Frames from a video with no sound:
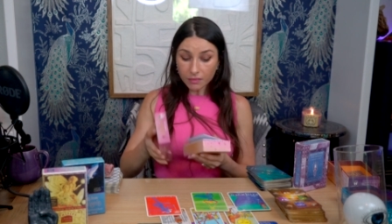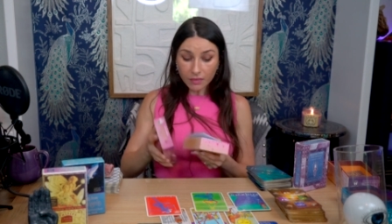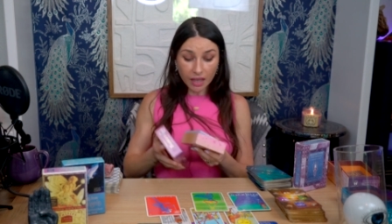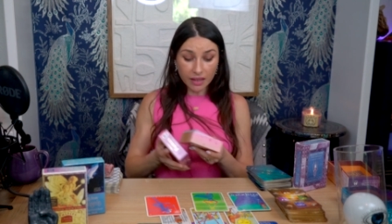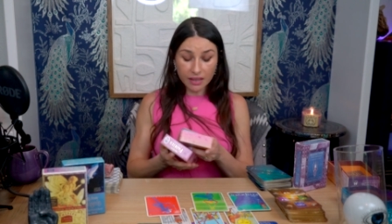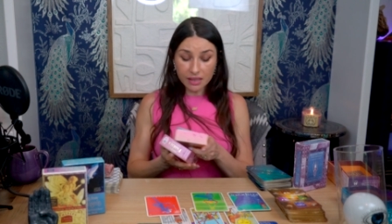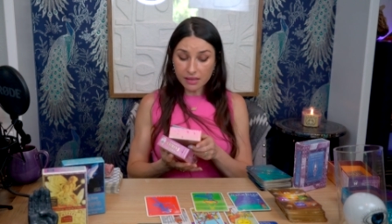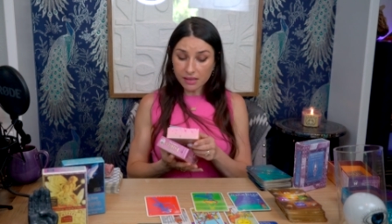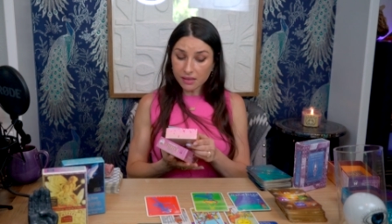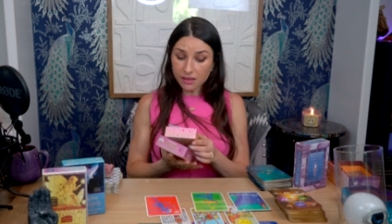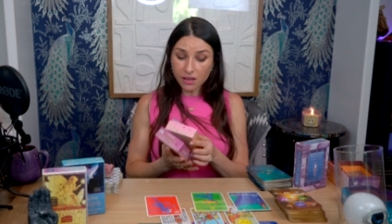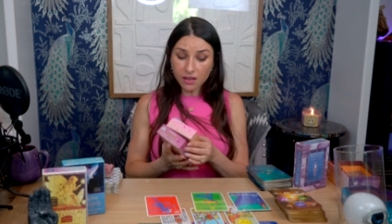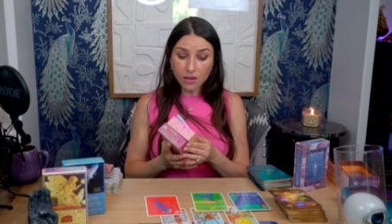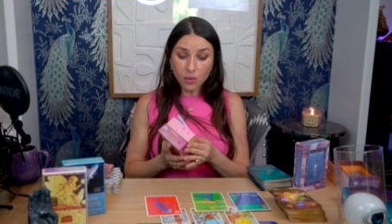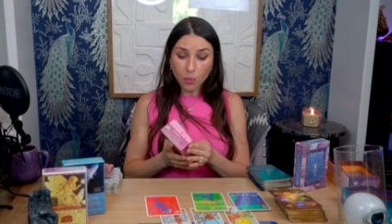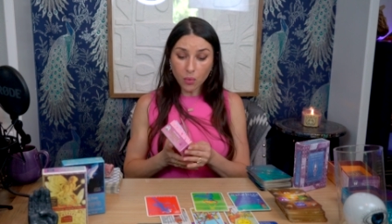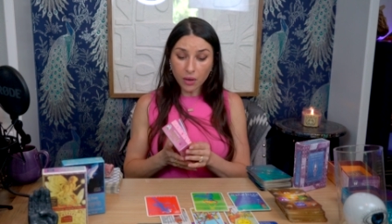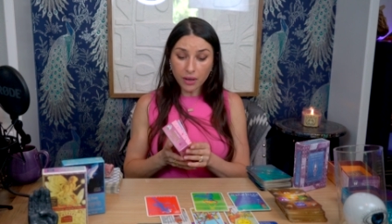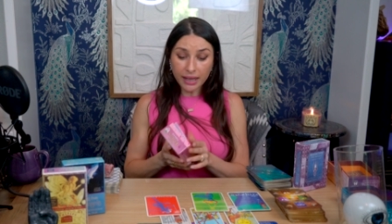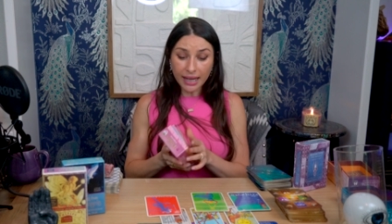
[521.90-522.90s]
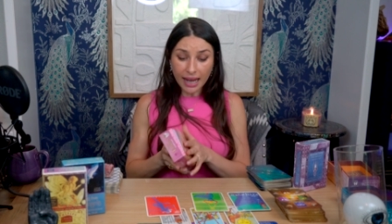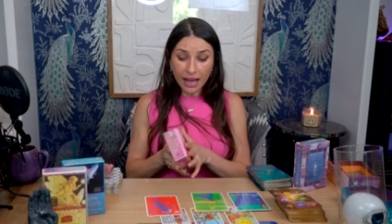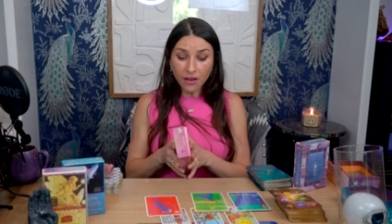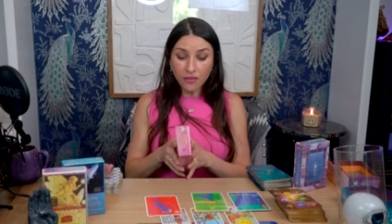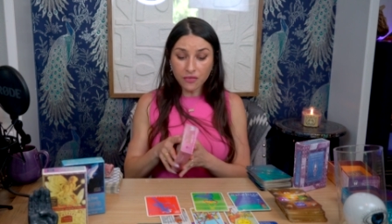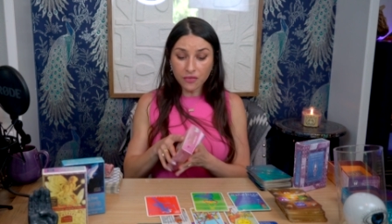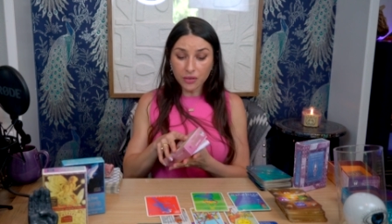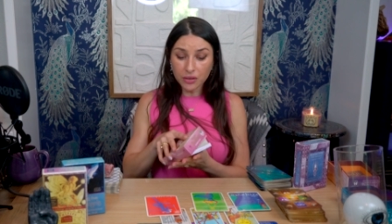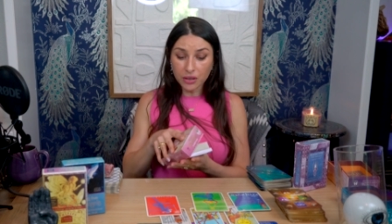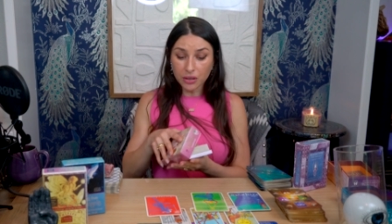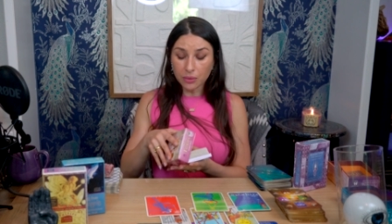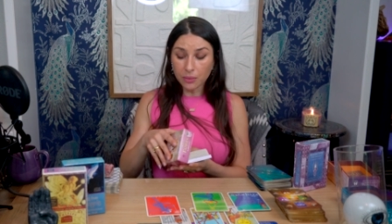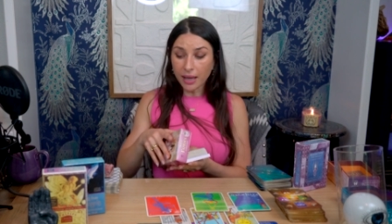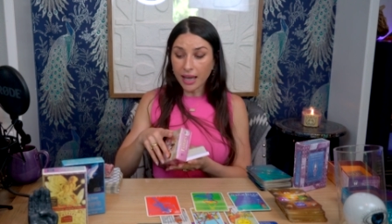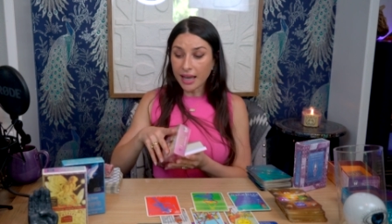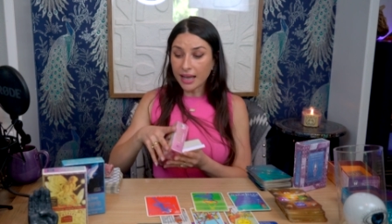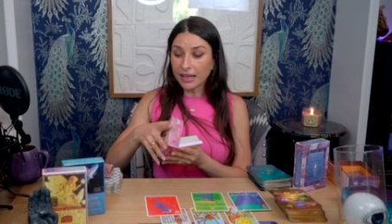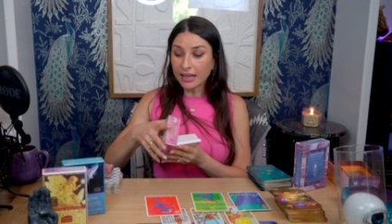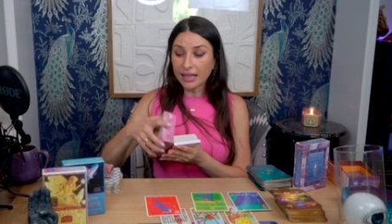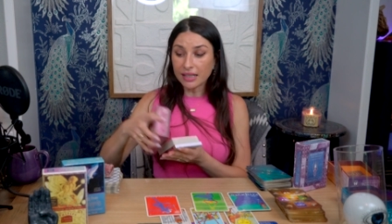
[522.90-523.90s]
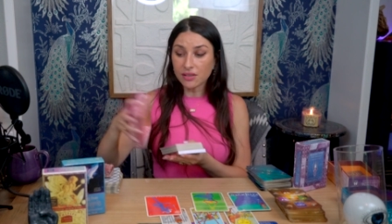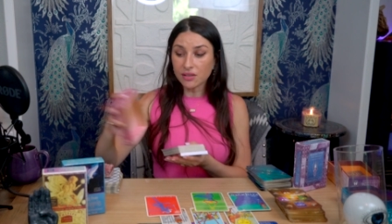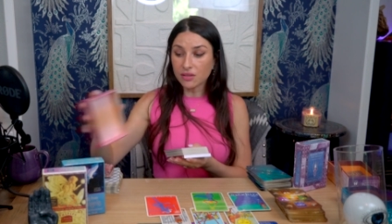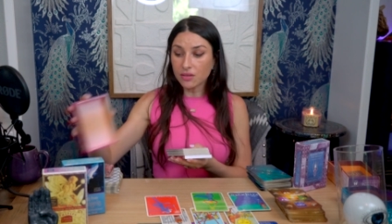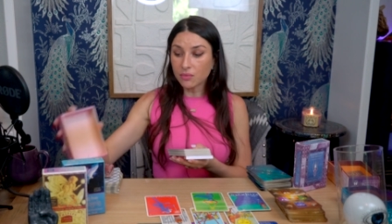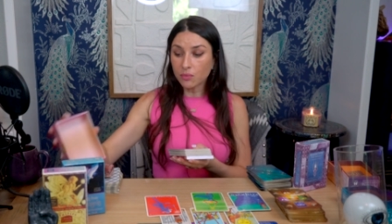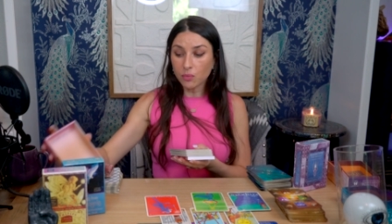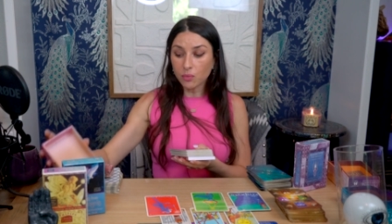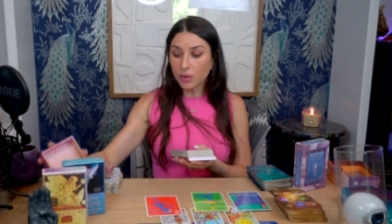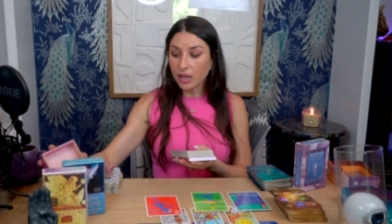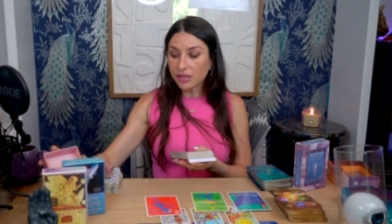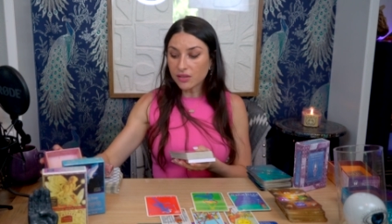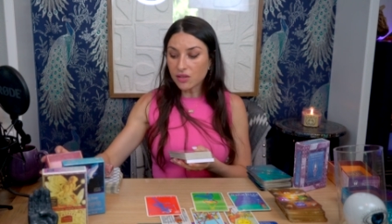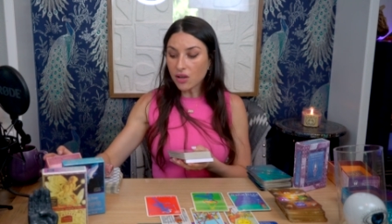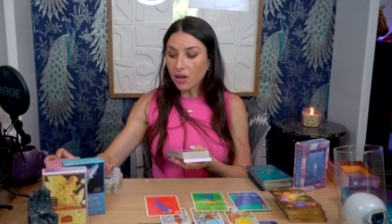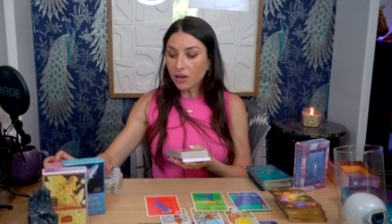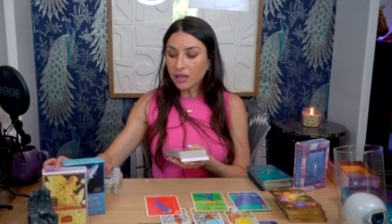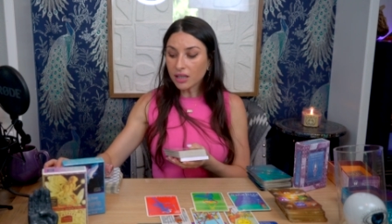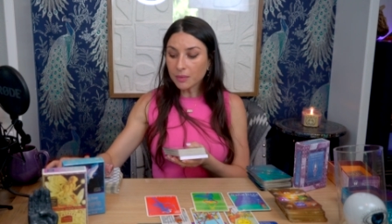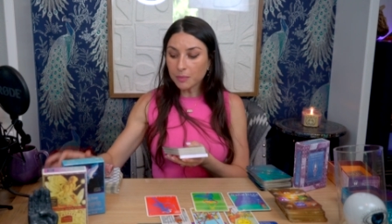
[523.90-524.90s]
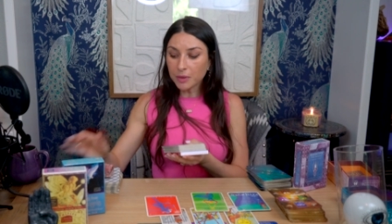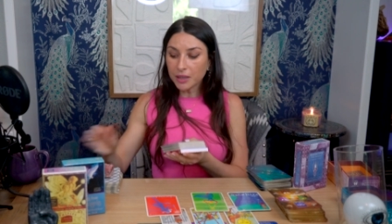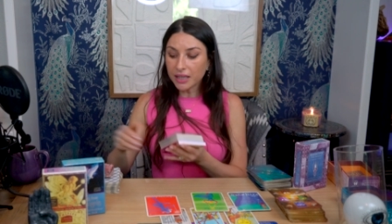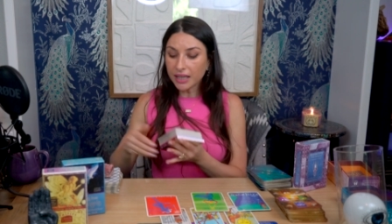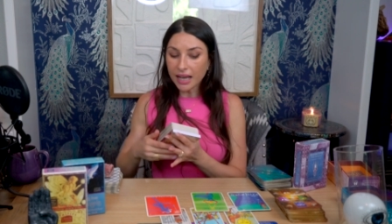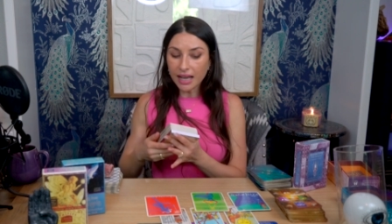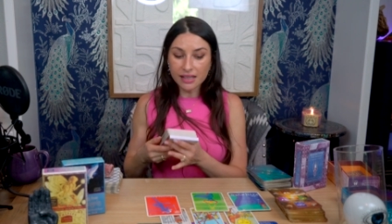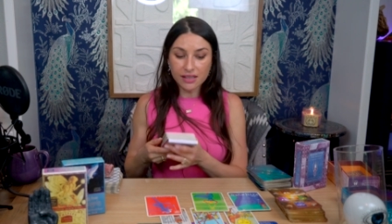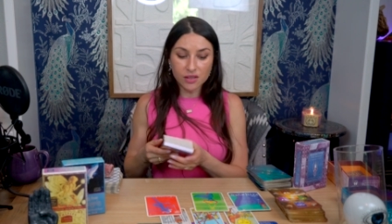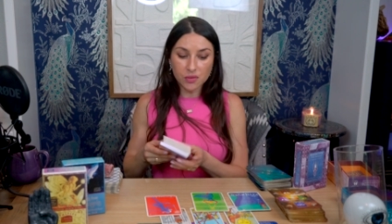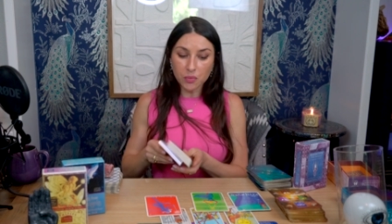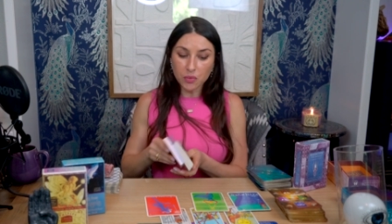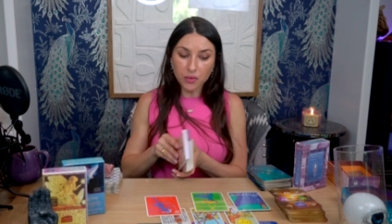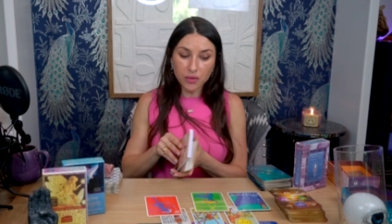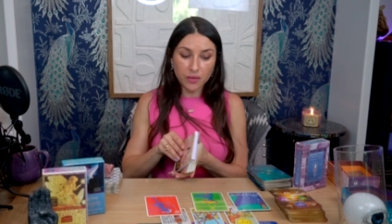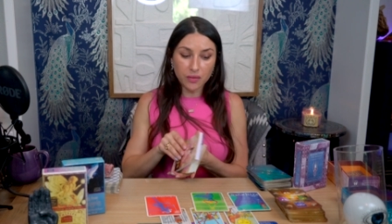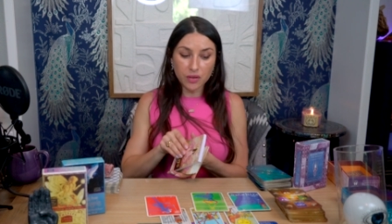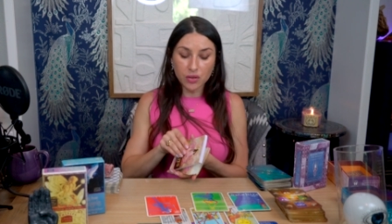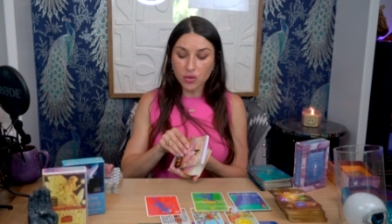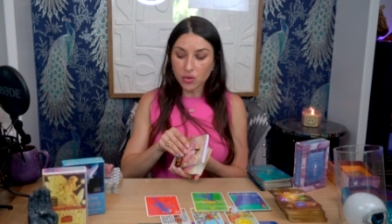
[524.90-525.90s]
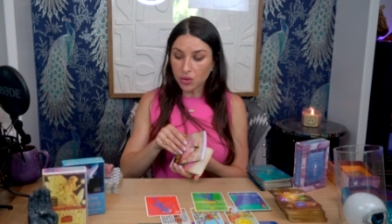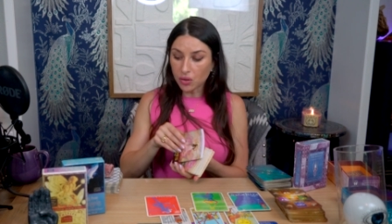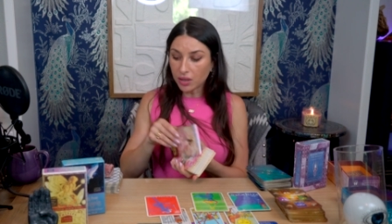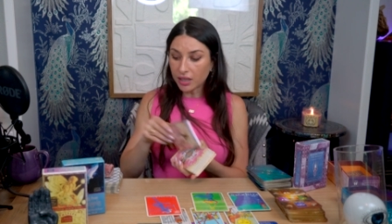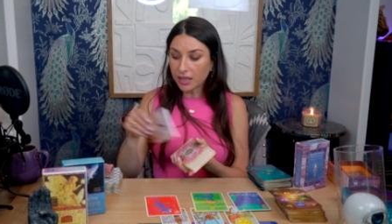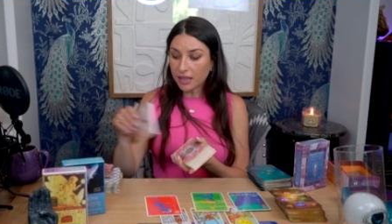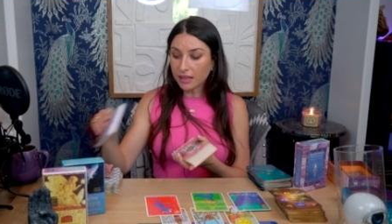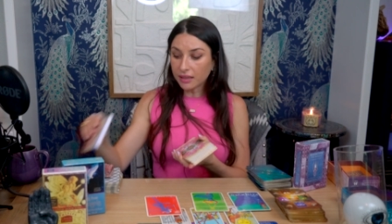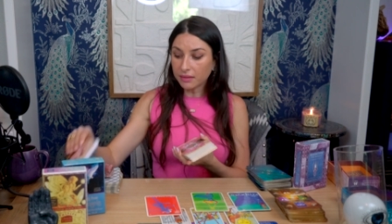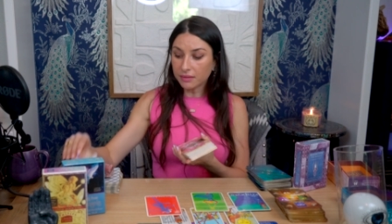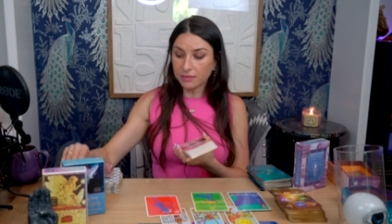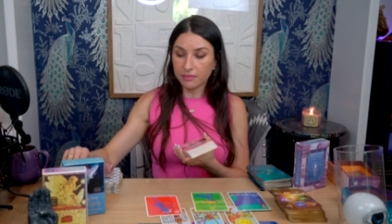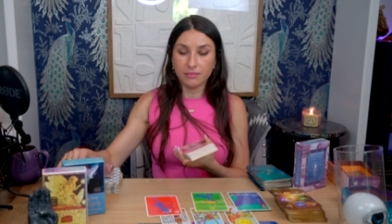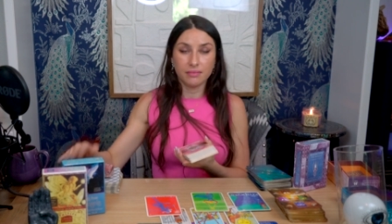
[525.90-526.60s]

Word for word: this is going to work out for you and it's it's not going to be as smooth of a journey